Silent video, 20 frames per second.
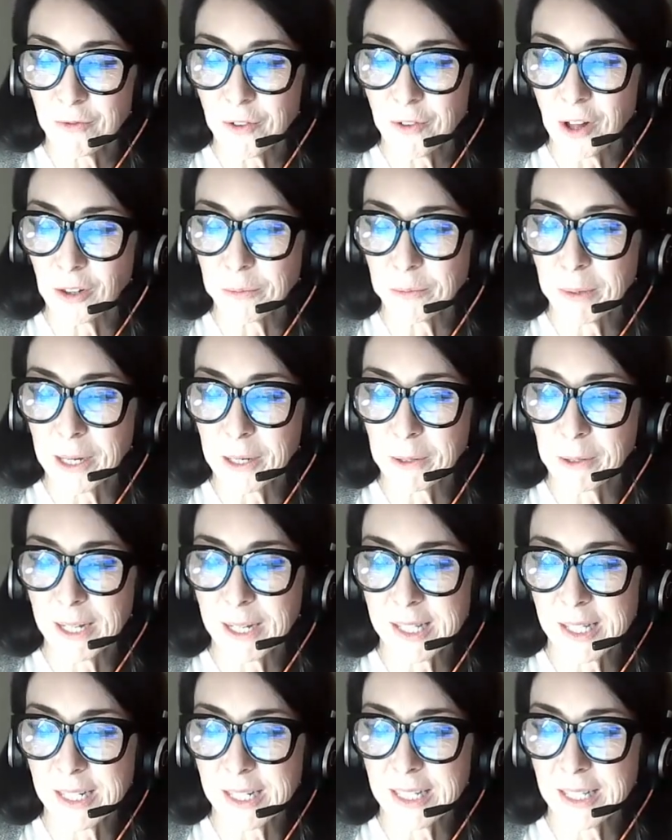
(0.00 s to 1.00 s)
followed by
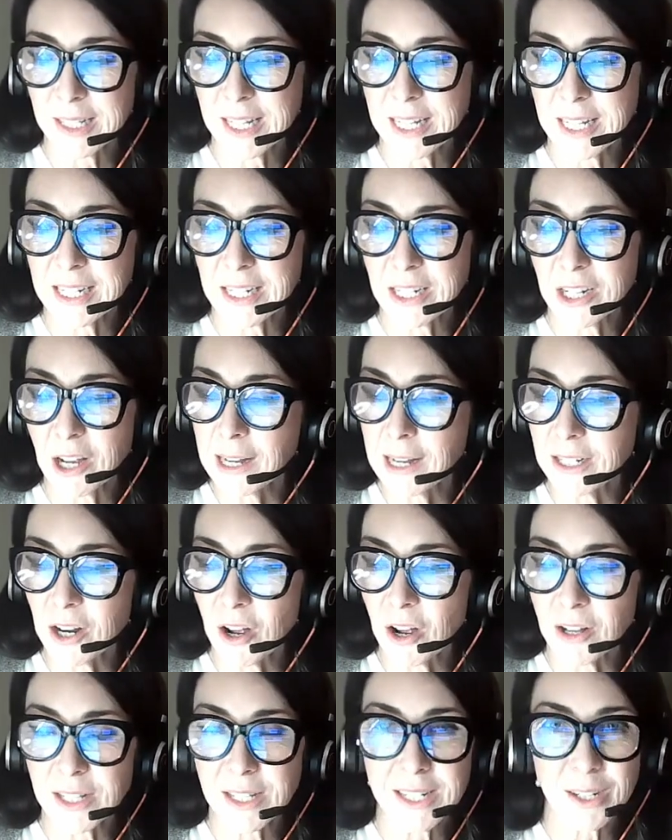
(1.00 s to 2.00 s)
residency in
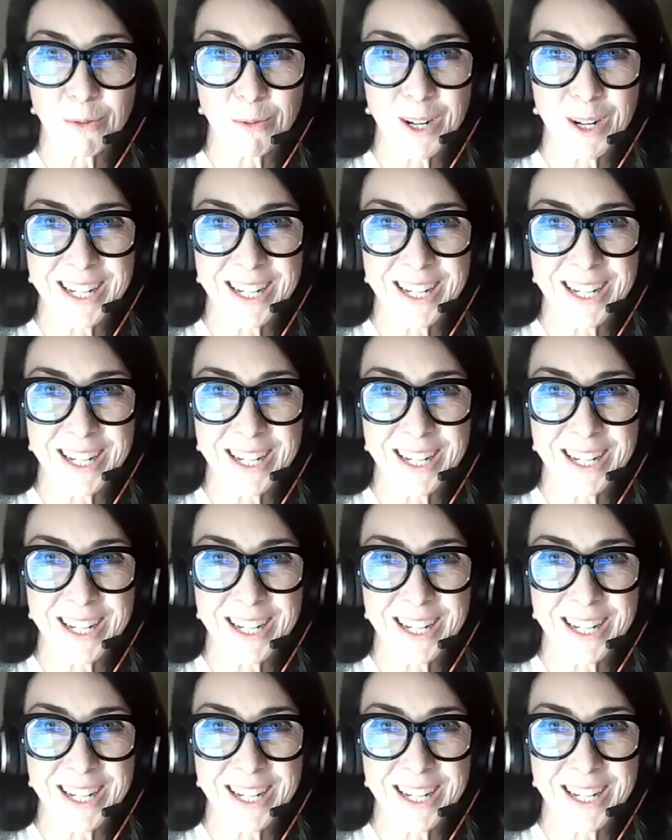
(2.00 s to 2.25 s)
diagnostic